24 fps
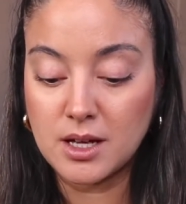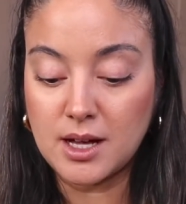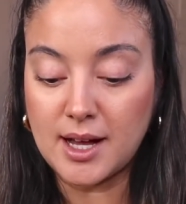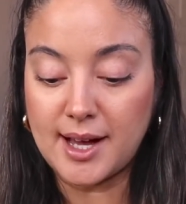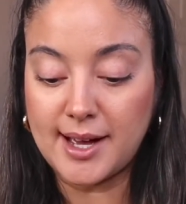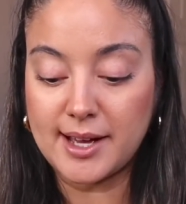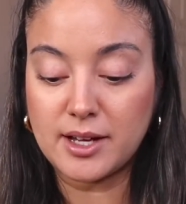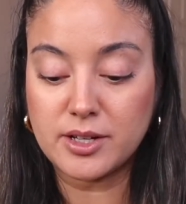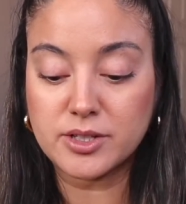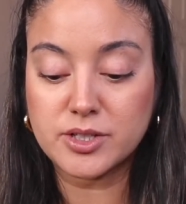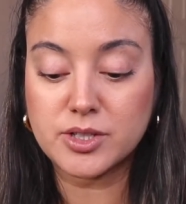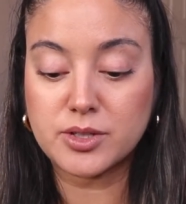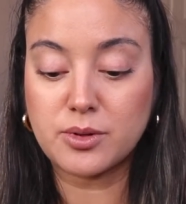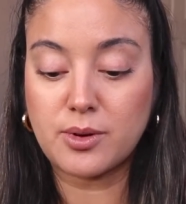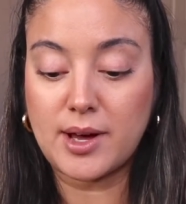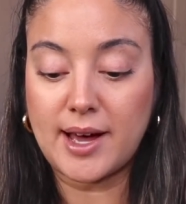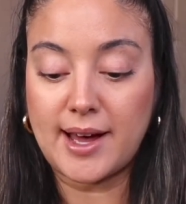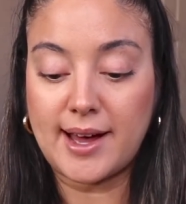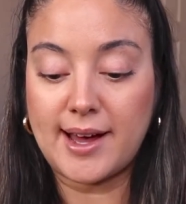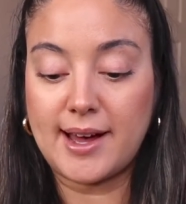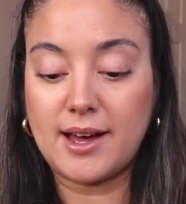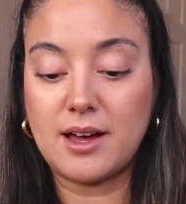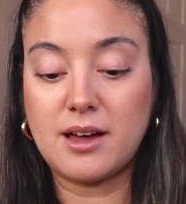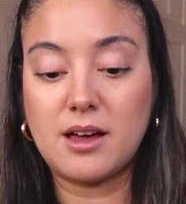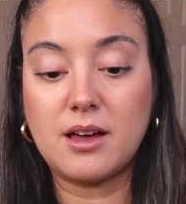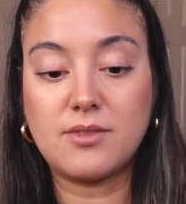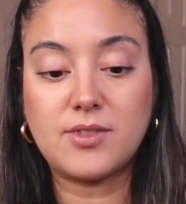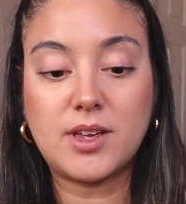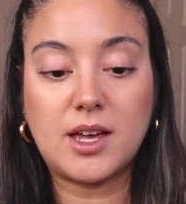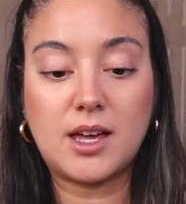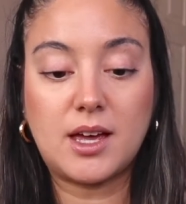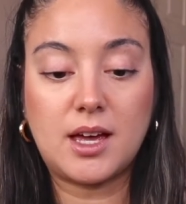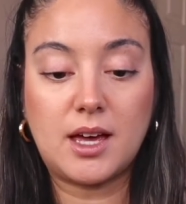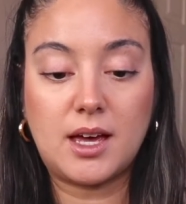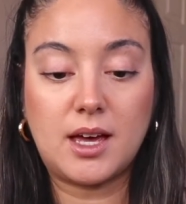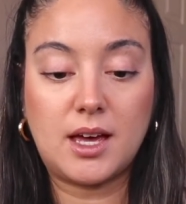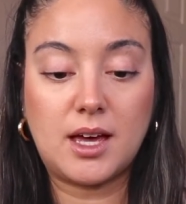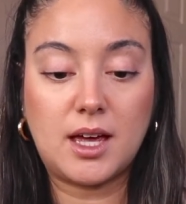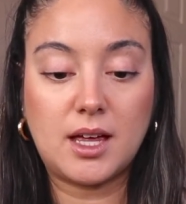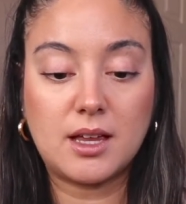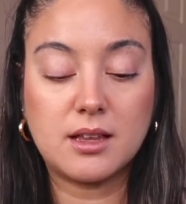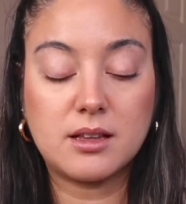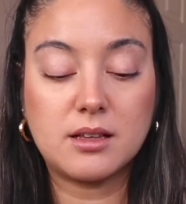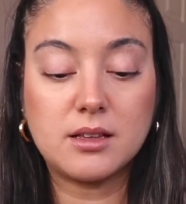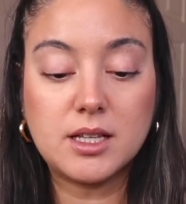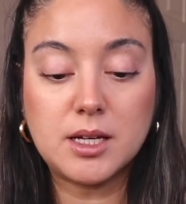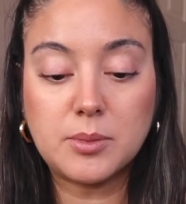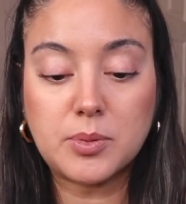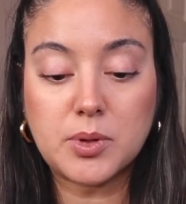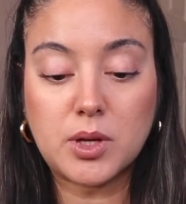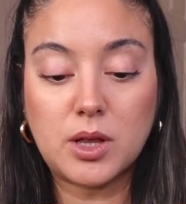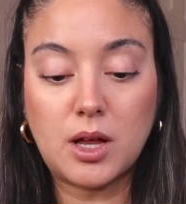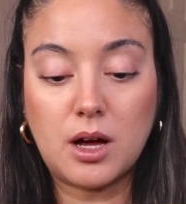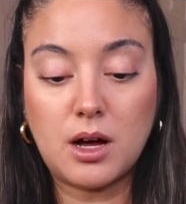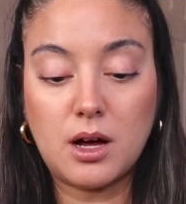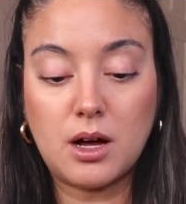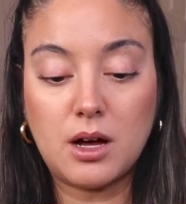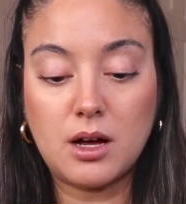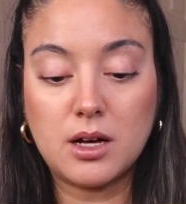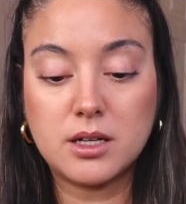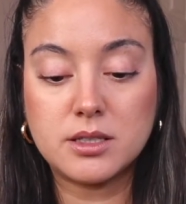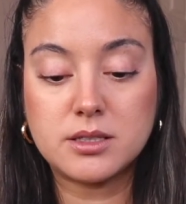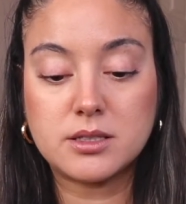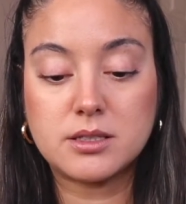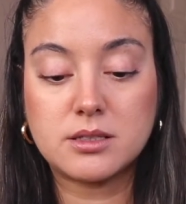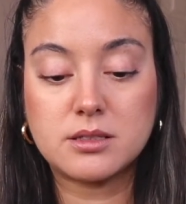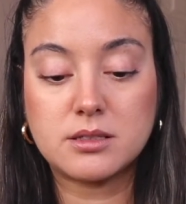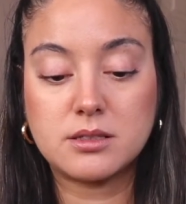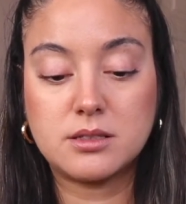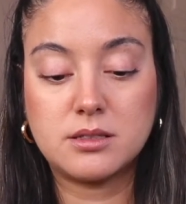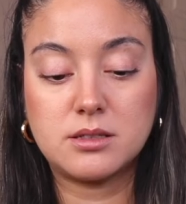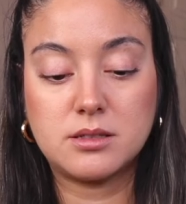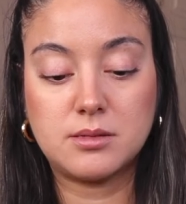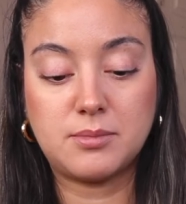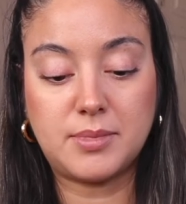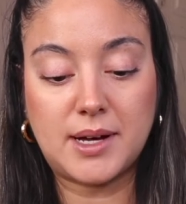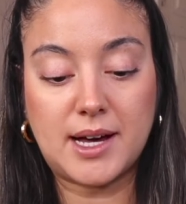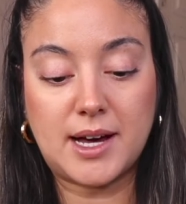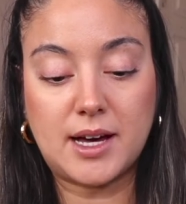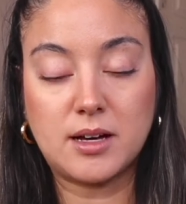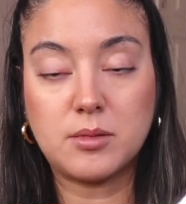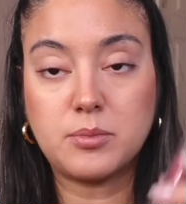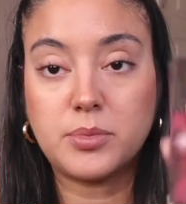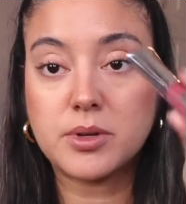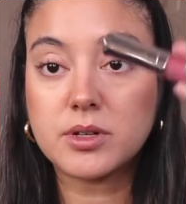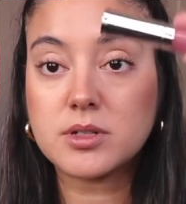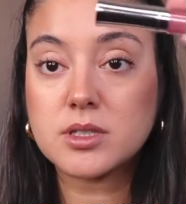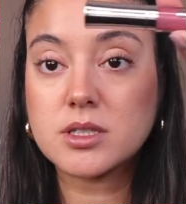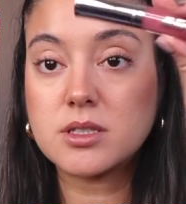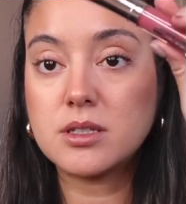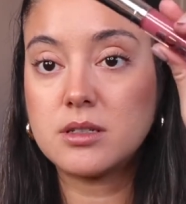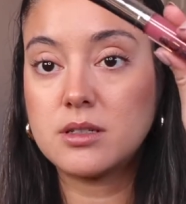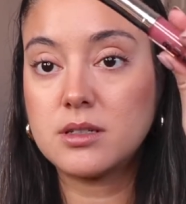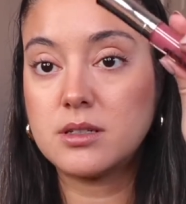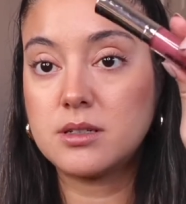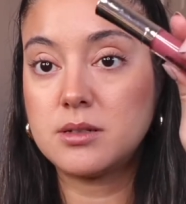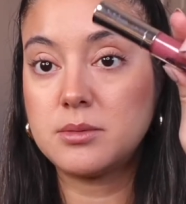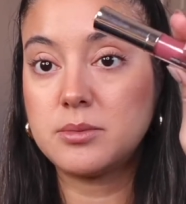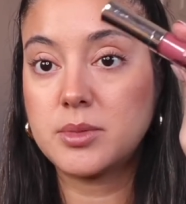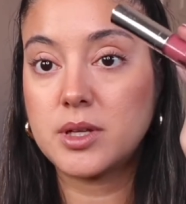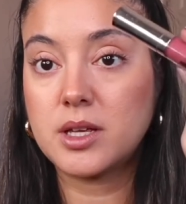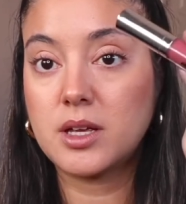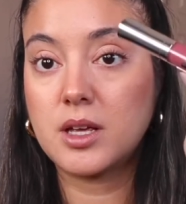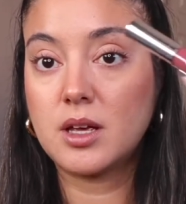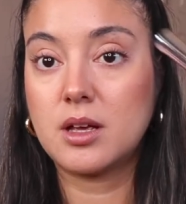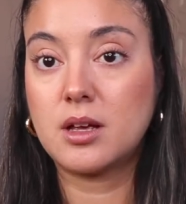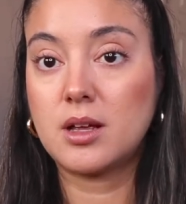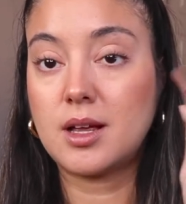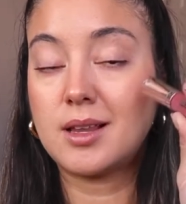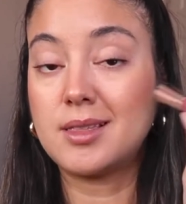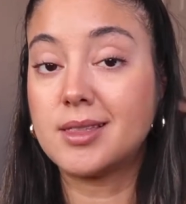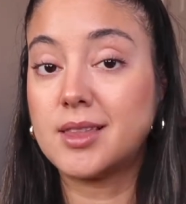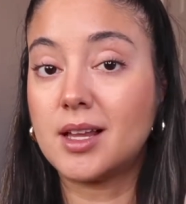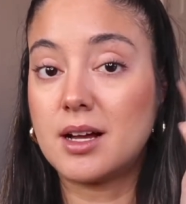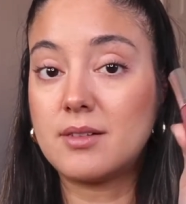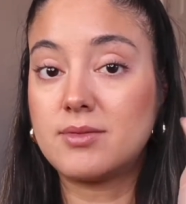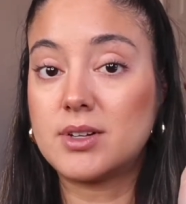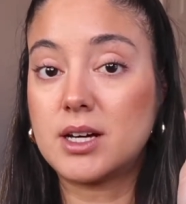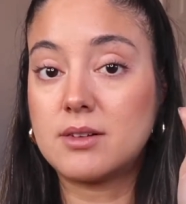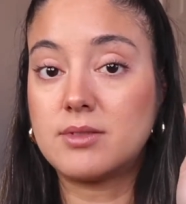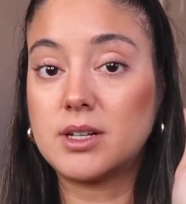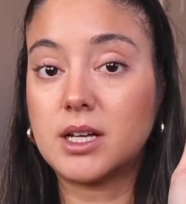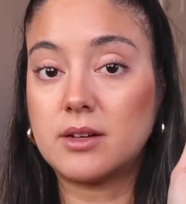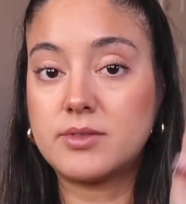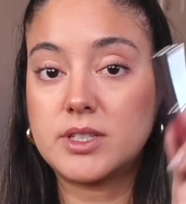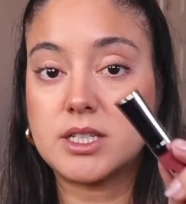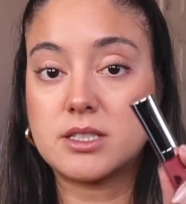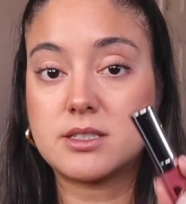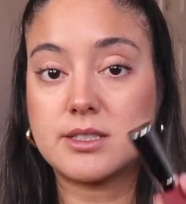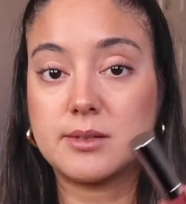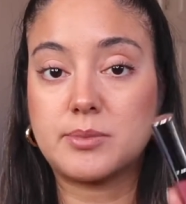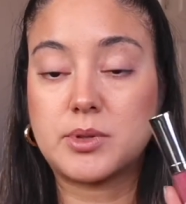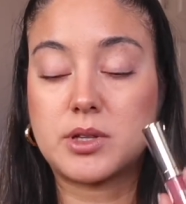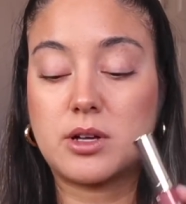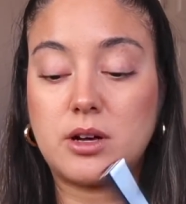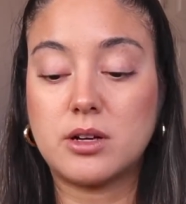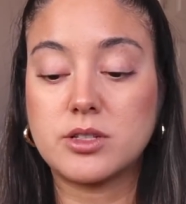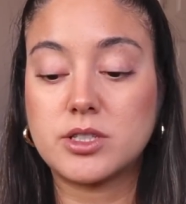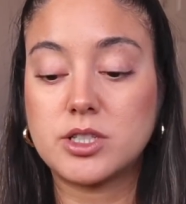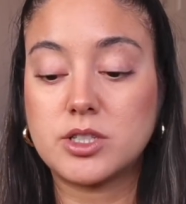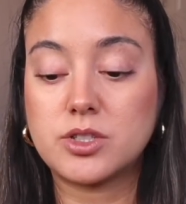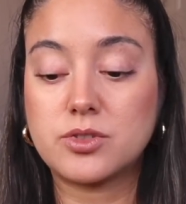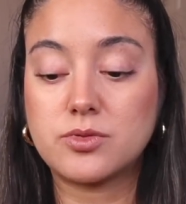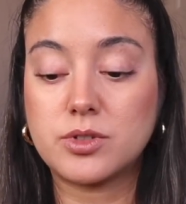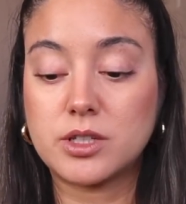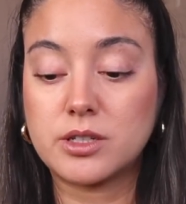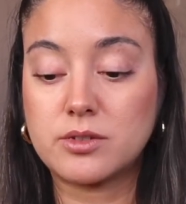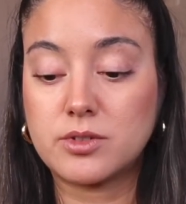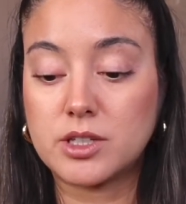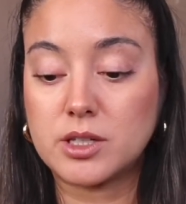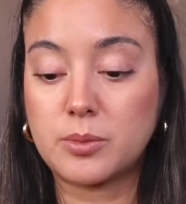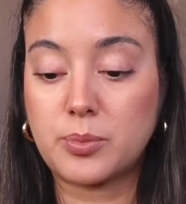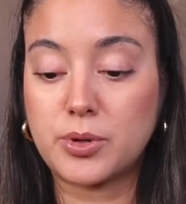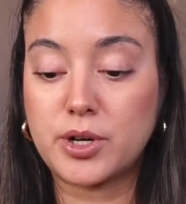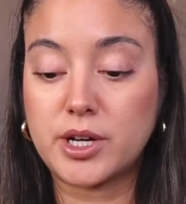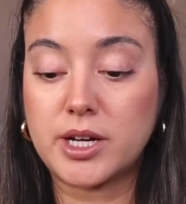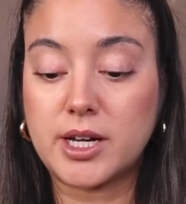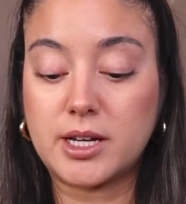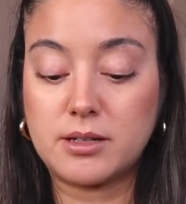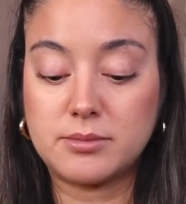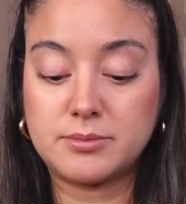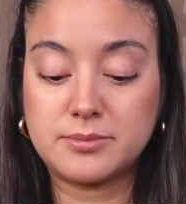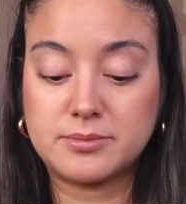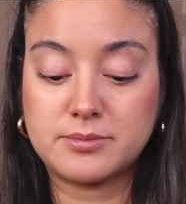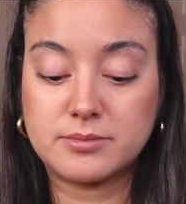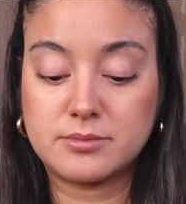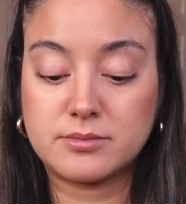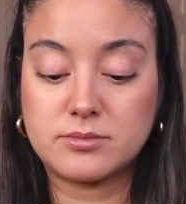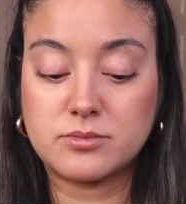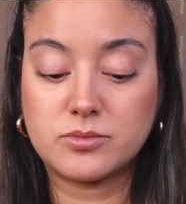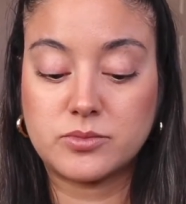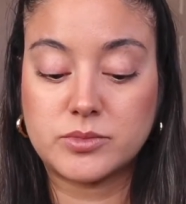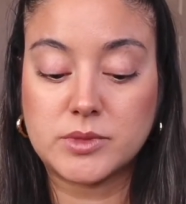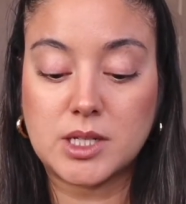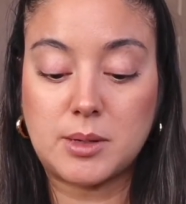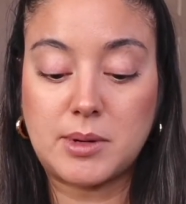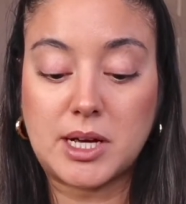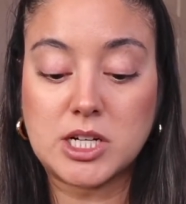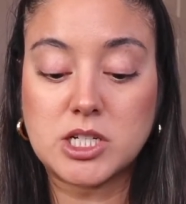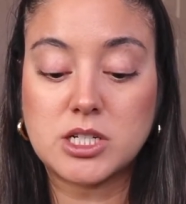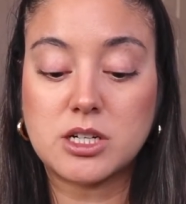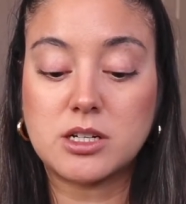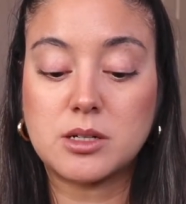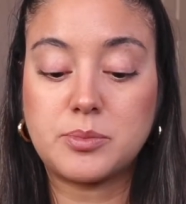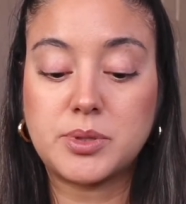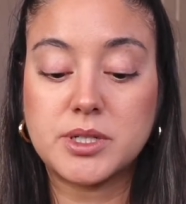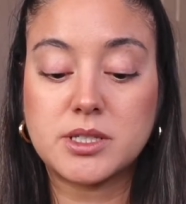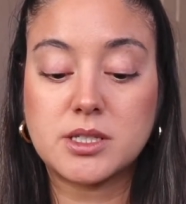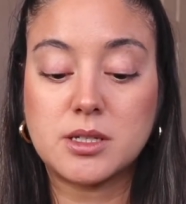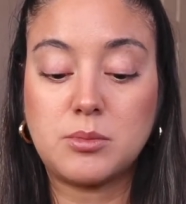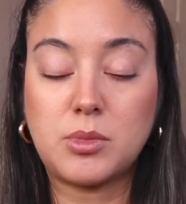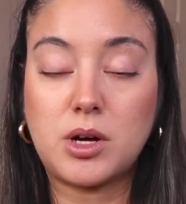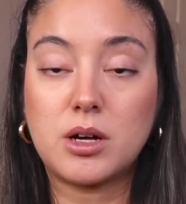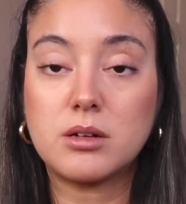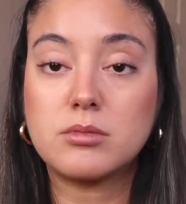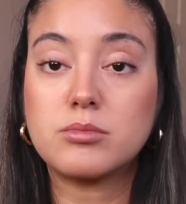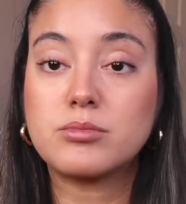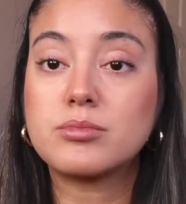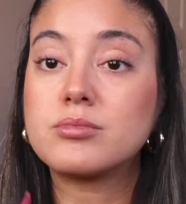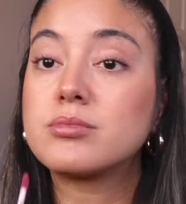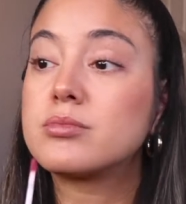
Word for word: I also have a lip gloss by Buxom. Love, love, love this lip gloss. It's really, really pretty. So I'm actually gonna put some on.